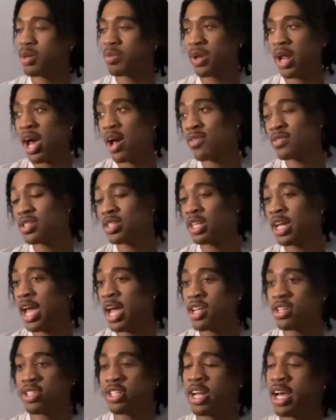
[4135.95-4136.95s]
But obviously the
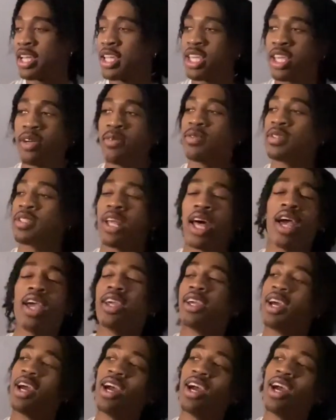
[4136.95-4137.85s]
astronaut kid was like,